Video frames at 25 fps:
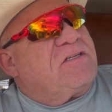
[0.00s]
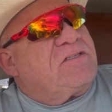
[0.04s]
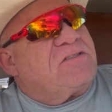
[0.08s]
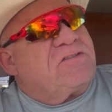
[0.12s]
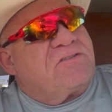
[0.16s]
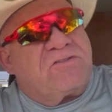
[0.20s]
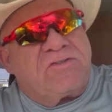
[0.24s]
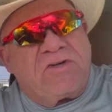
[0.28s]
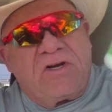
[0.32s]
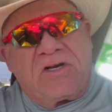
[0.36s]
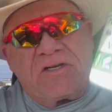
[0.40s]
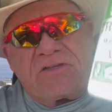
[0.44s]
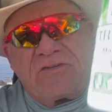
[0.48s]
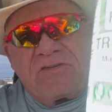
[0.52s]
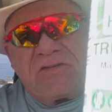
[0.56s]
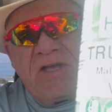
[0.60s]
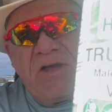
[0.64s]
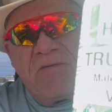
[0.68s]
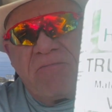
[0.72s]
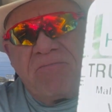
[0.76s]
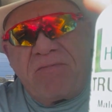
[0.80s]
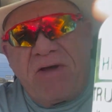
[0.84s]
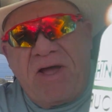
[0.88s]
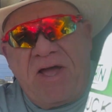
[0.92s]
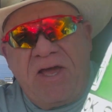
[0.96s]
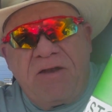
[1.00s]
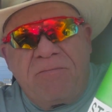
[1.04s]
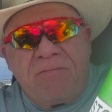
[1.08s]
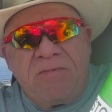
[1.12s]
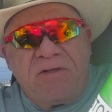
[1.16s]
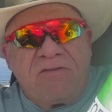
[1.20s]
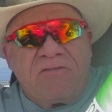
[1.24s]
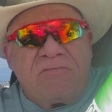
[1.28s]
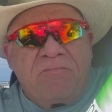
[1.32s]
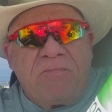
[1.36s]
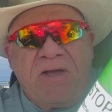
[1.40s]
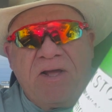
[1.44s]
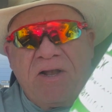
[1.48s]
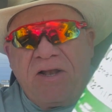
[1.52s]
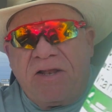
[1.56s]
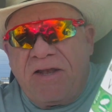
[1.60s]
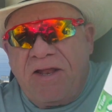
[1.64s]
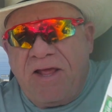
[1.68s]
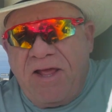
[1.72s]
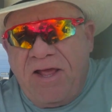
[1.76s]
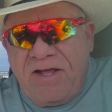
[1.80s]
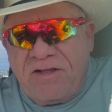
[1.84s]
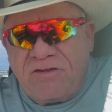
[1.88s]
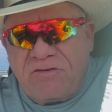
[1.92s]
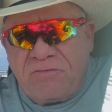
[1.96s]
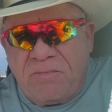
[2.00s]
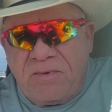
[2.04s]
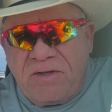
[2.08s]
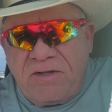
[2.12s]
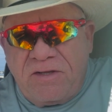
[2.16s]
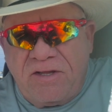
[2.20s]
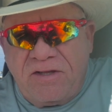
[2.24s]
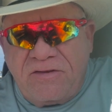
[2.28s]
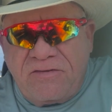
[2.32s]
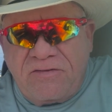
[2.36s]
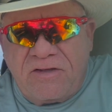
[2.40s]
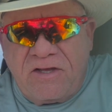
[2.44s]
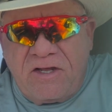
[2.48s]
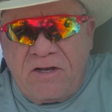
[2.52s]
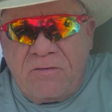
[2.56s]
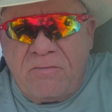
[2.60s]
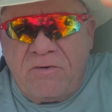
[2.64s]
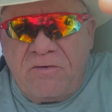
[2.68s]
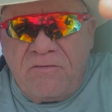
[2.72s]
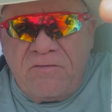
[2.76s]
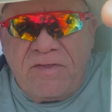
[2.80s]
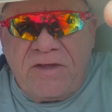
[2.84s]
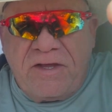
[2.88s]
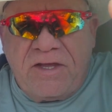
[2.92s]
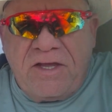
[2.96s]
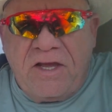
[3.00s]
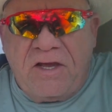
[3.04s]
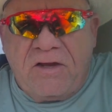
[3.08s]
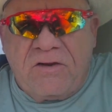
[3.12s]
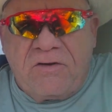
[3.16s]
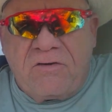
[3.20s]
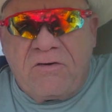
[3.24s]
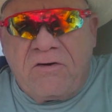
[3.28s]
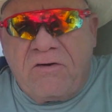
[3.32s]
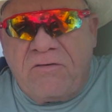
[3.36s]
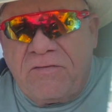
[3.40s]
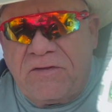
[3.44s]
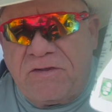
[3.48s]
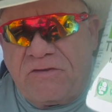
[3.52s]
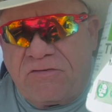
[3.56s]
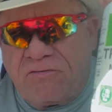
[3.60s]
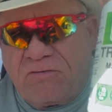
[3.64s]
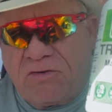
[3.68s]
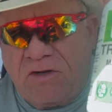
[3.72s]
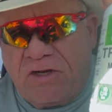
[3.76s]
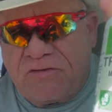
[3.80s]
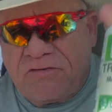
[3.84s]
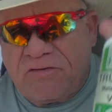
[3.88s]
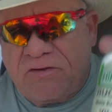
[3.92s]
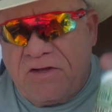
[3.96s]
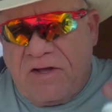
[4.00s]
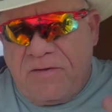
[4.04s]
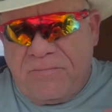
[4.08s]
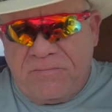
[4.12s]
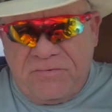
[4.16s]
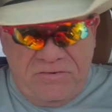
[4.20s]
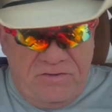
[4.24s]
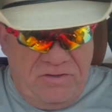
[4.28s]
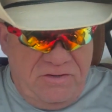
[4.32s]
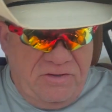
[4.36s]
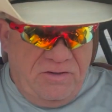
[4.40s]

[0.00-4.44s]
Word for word: truck stop vitamins, mel enhancement. They sell them over the counter, all these truck stops.